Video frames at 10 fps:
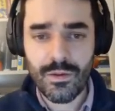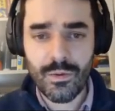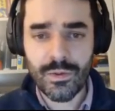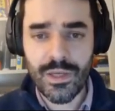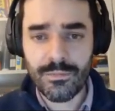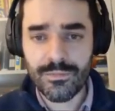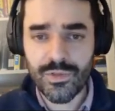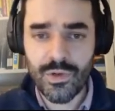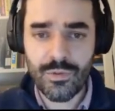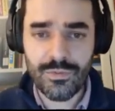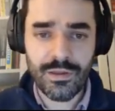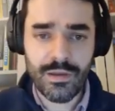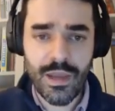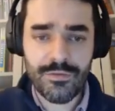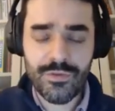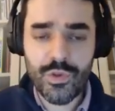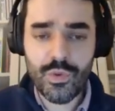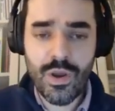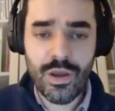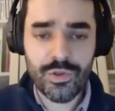Okay, so I have
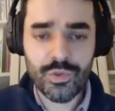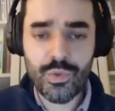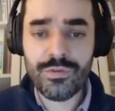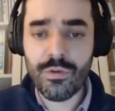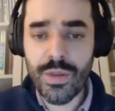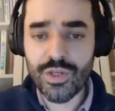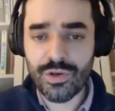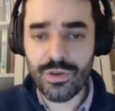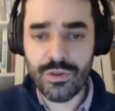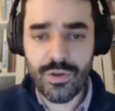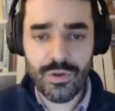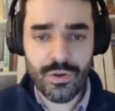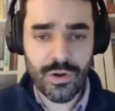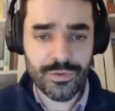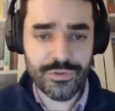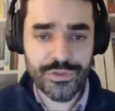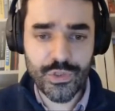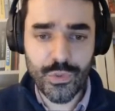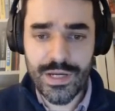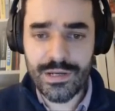new information on the
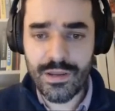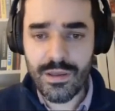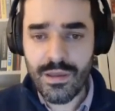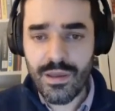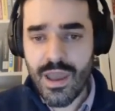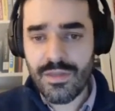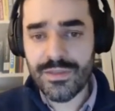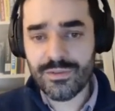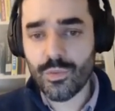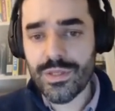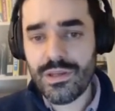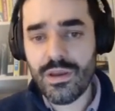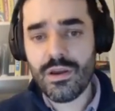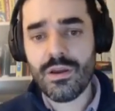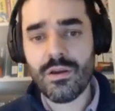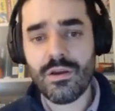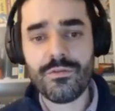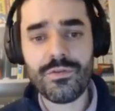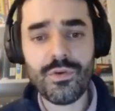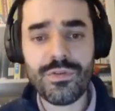screen, and there's already a
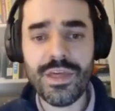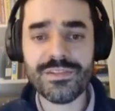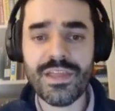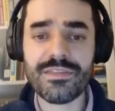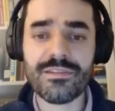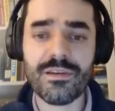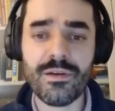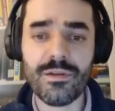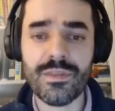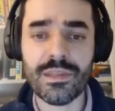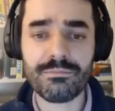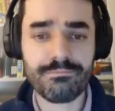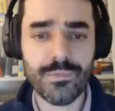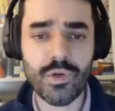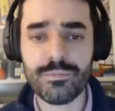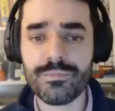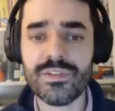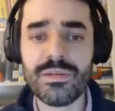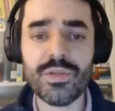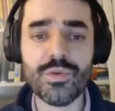few things that
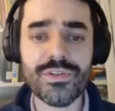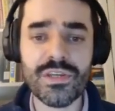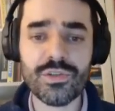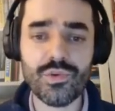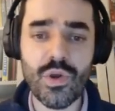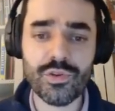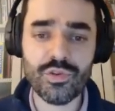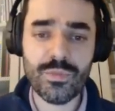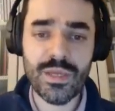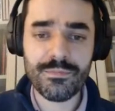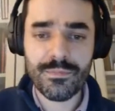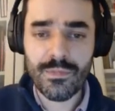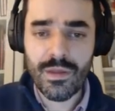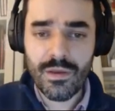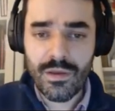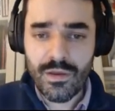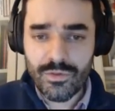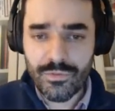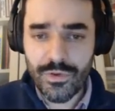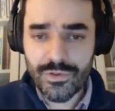seem interesting to me.
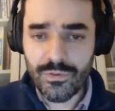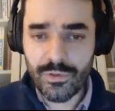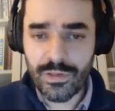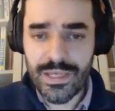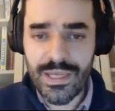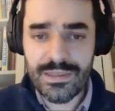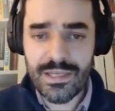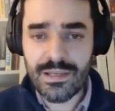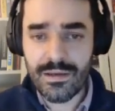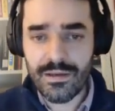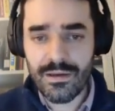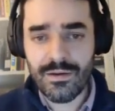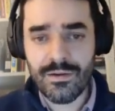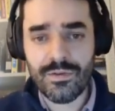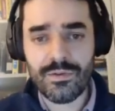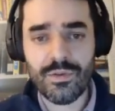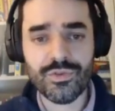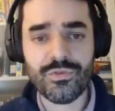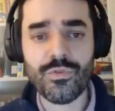So first of all, indeed, those